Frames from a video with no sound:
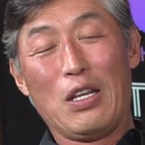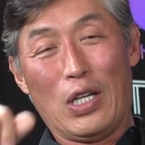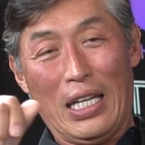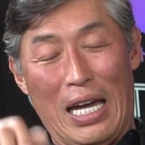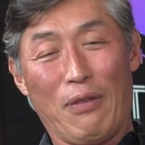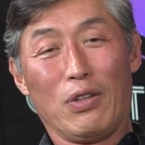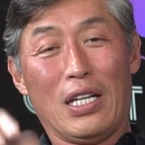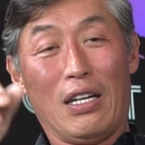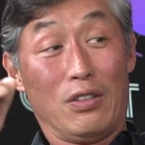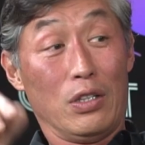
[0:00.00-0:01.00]
you can
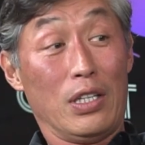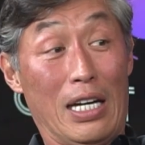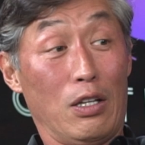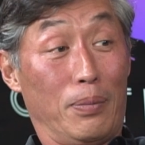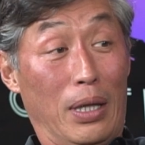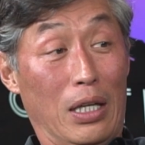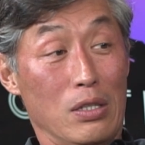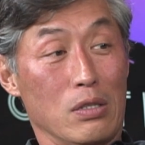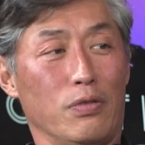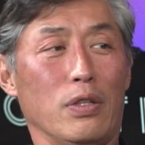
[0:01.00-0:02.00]
advertise on the Yellow
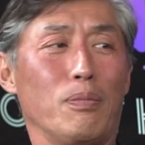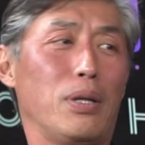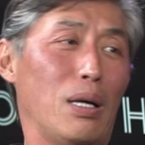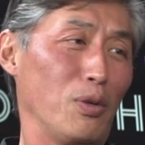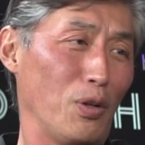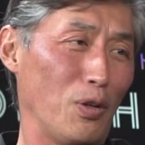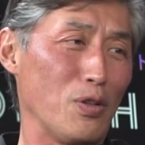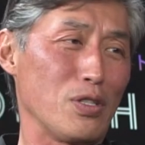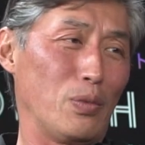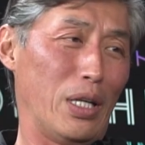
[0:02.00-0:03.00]
Pages for the
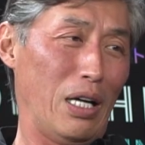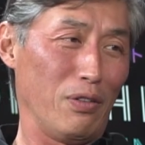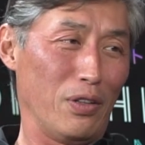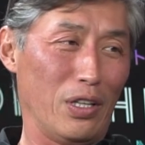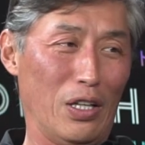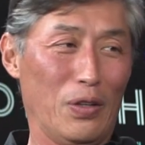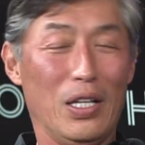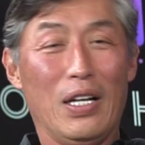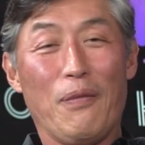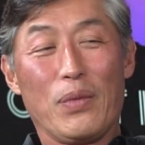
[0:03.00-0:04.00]
plumbers and whatever,
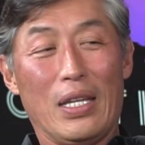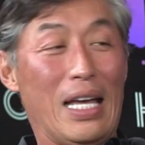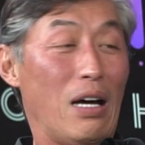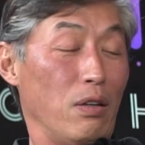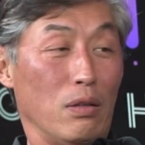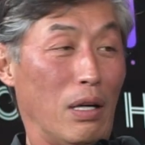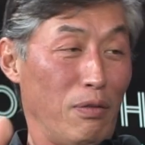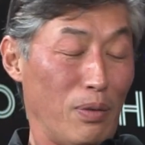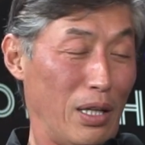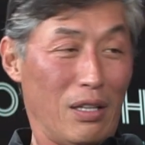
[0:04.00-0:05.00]
Now
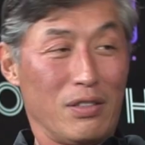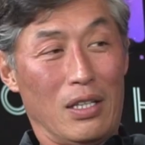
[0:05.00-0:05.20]
everybody does that